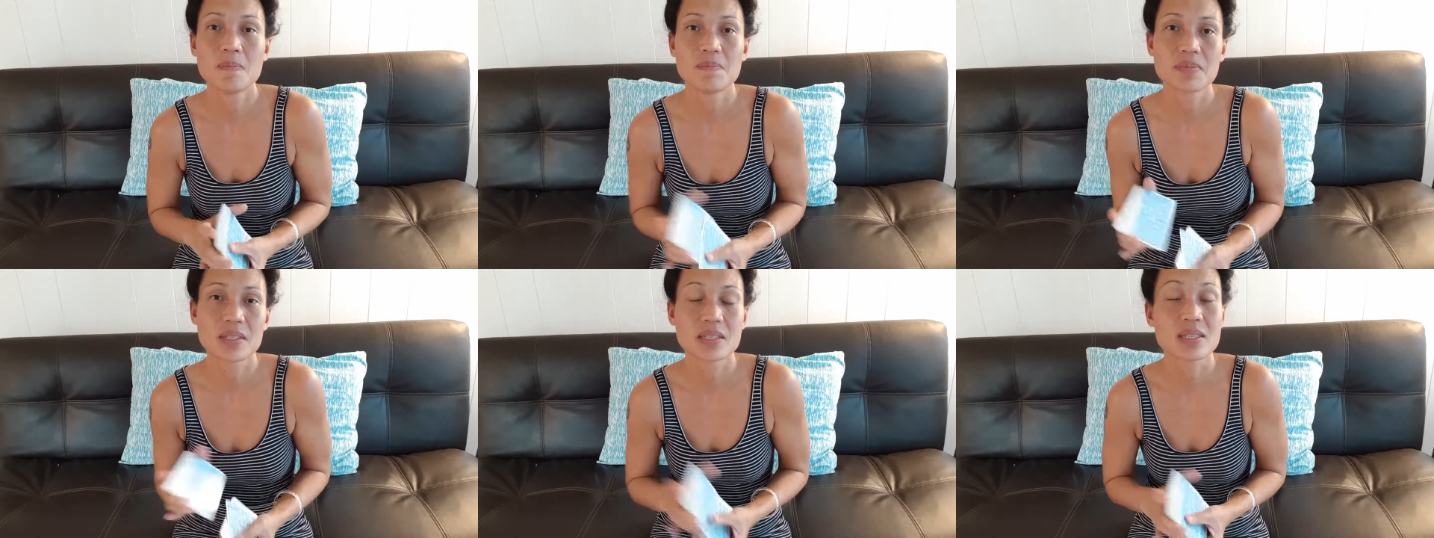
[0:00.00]

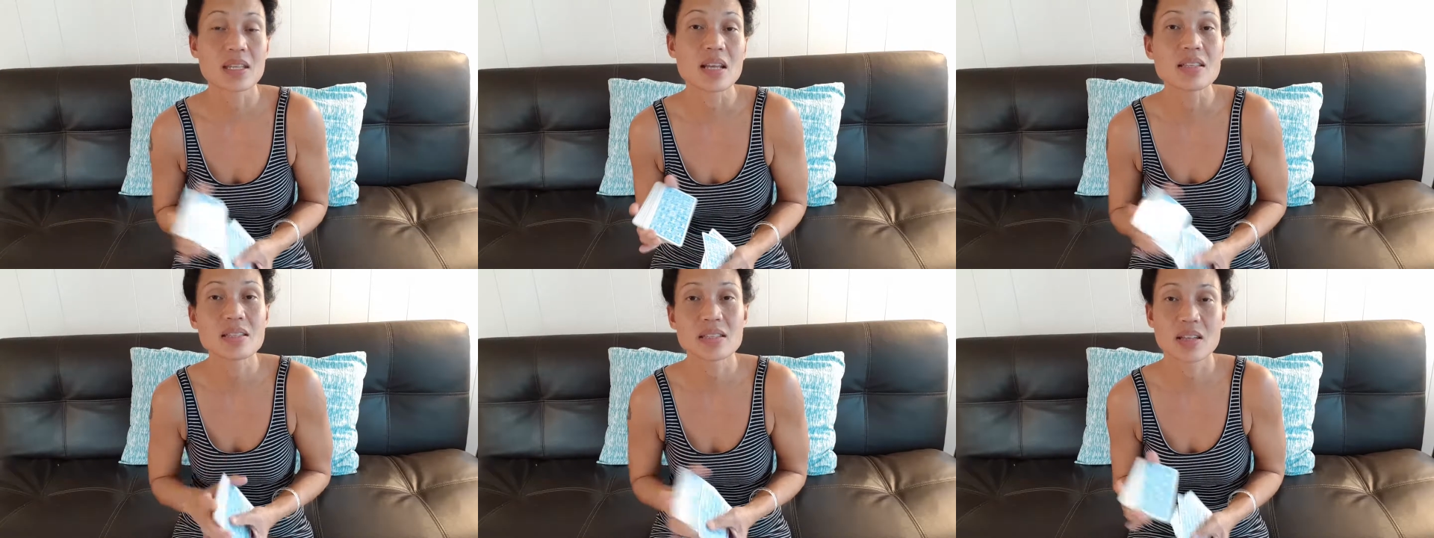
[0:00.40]

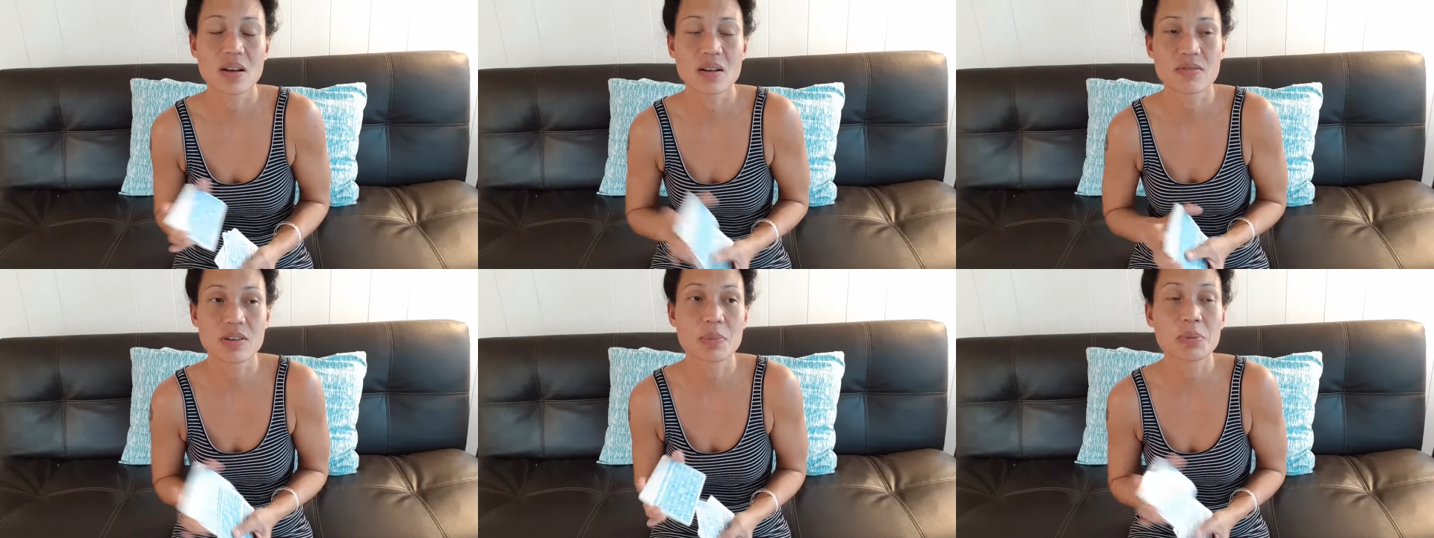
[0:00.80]
sense
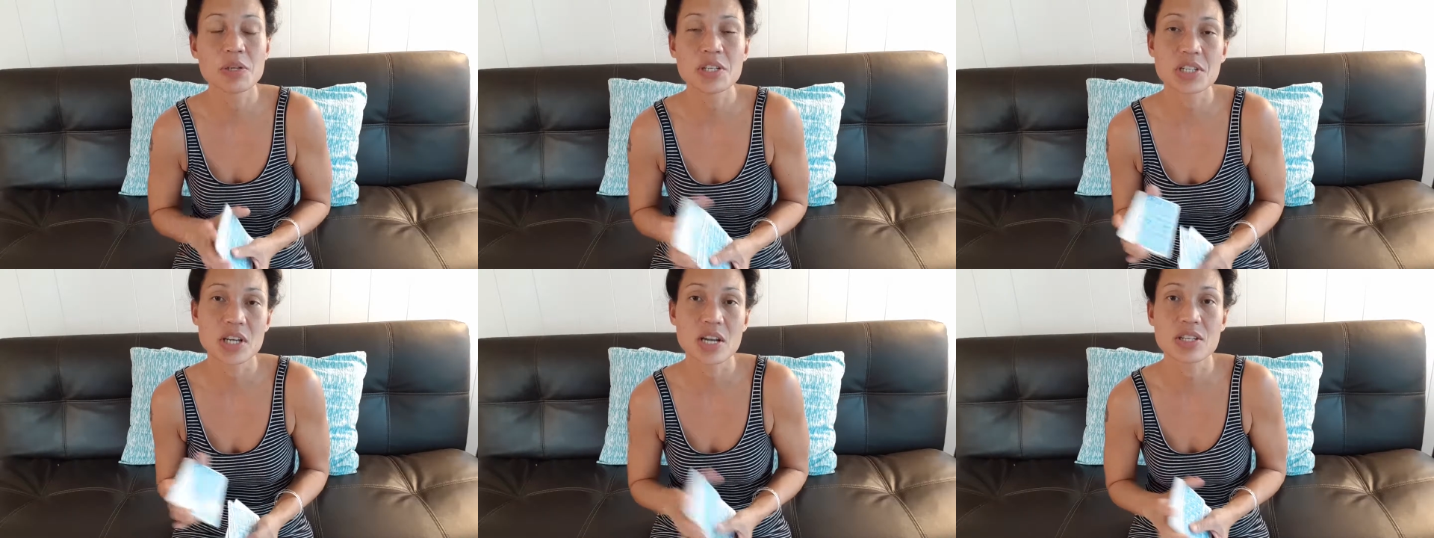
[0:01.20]
of
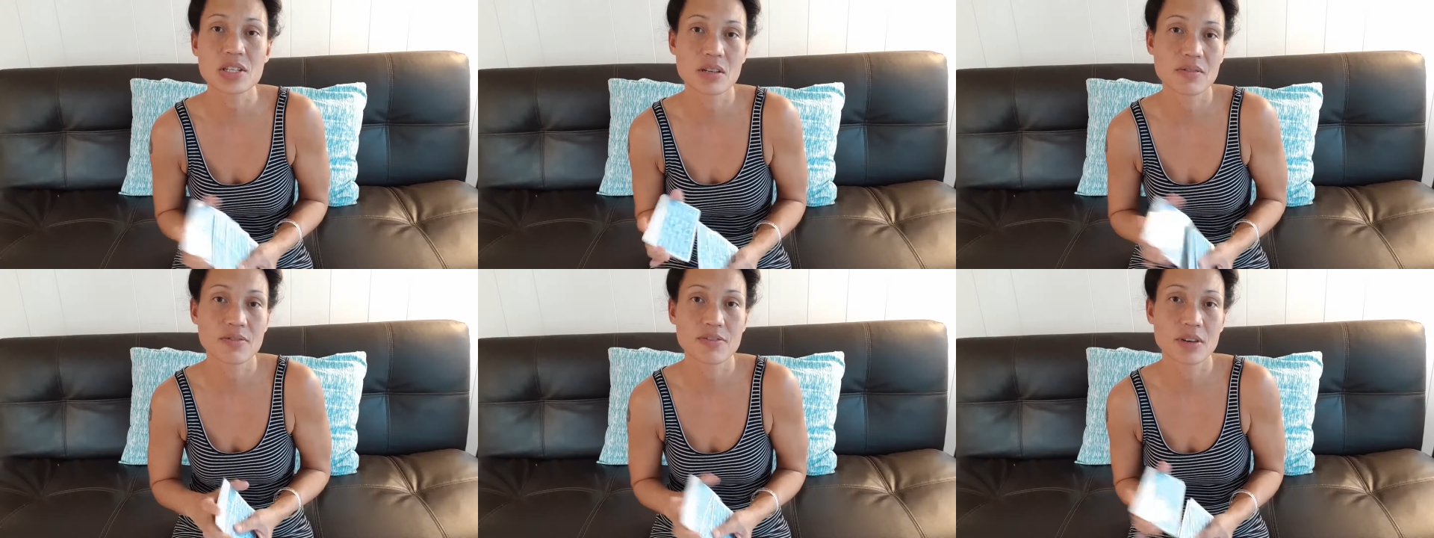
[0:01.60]

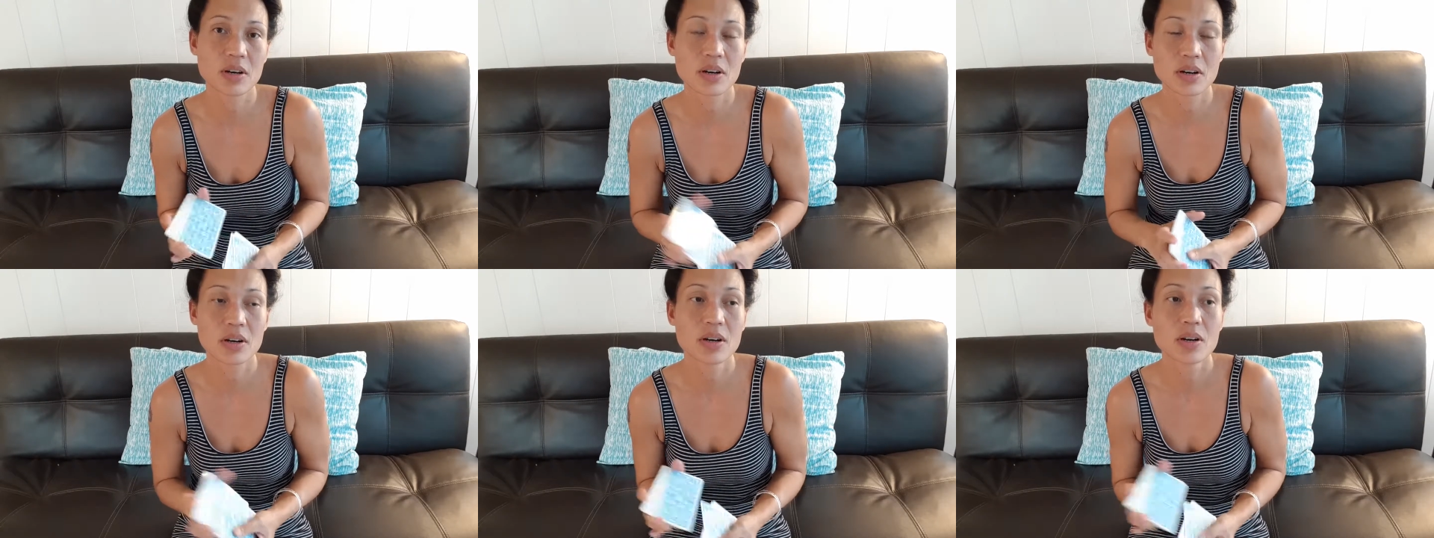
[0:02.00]
appreciation
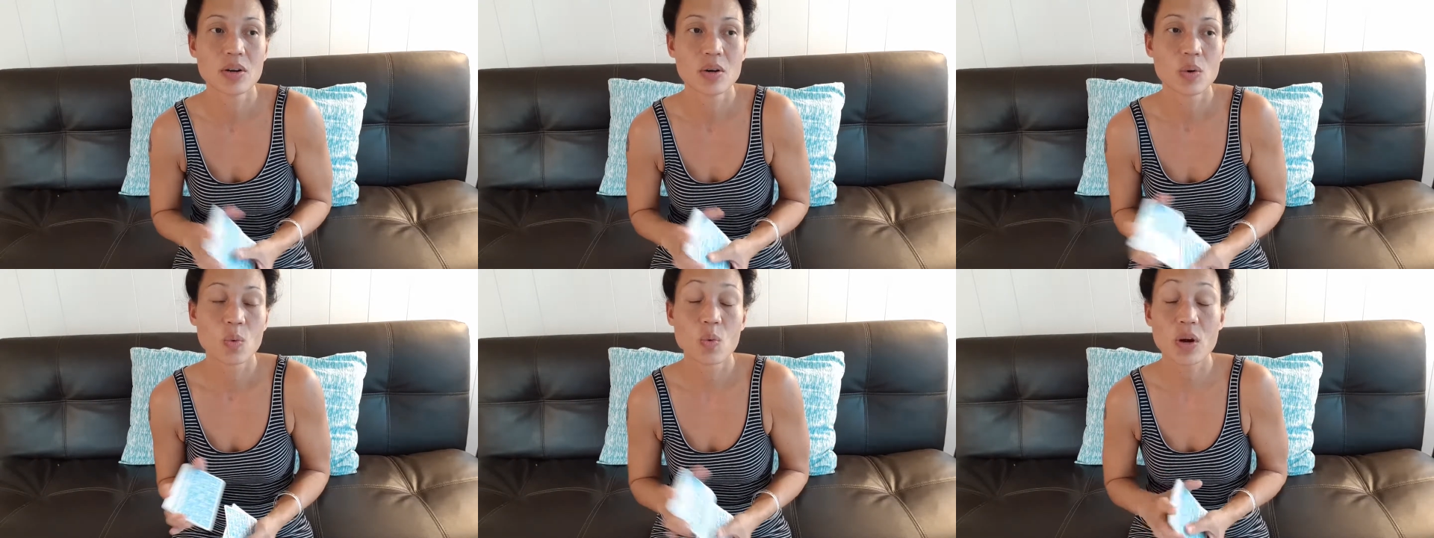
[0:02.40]
for
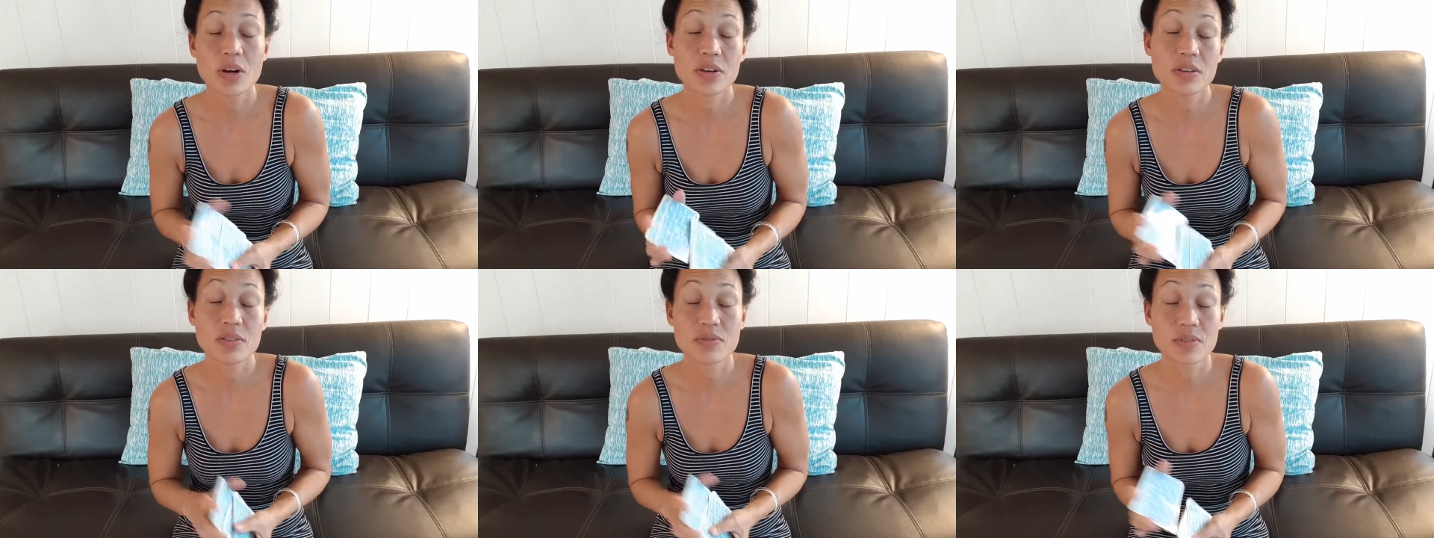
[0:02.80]
where
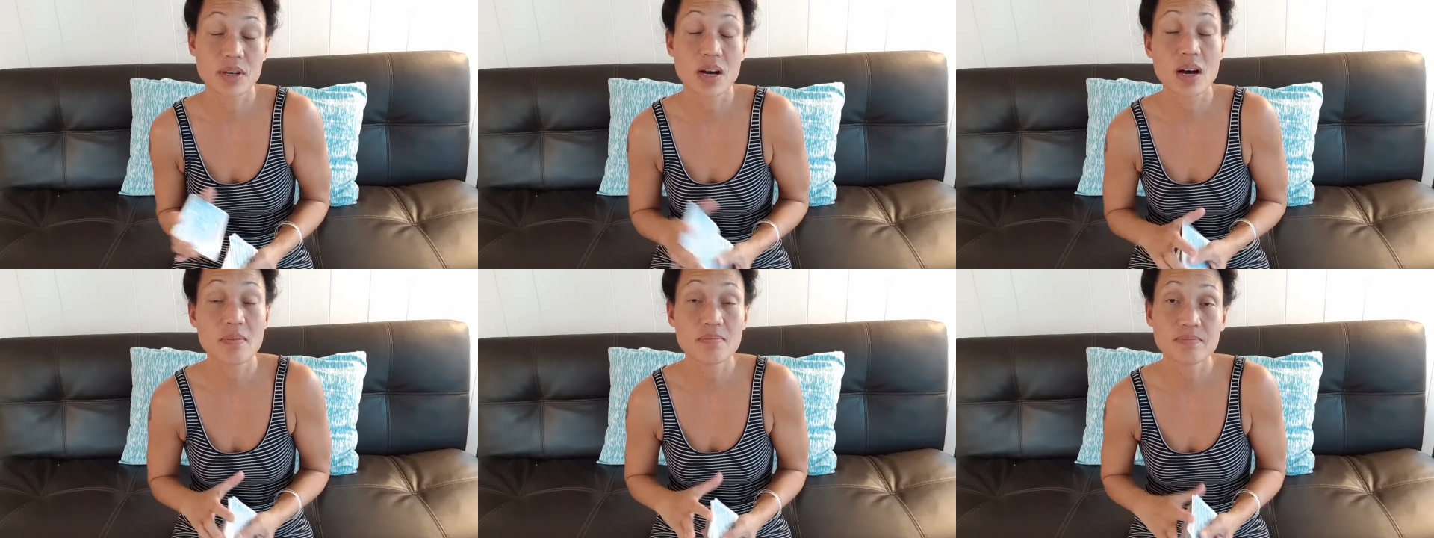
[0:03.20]
you've
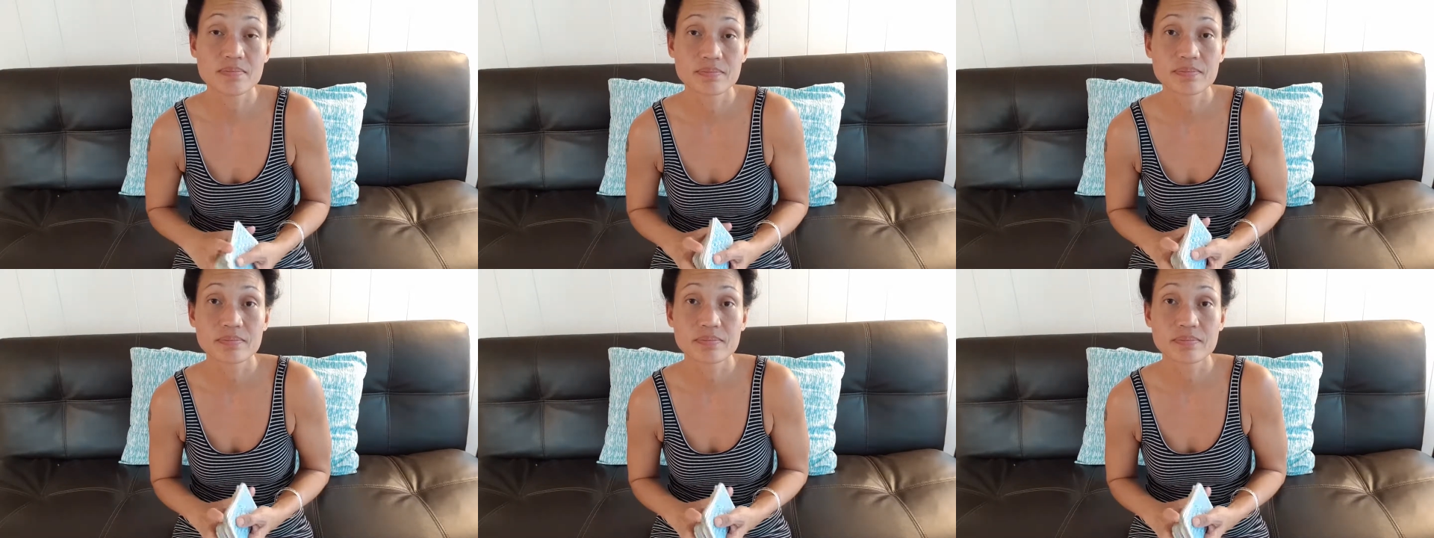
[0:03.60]
come,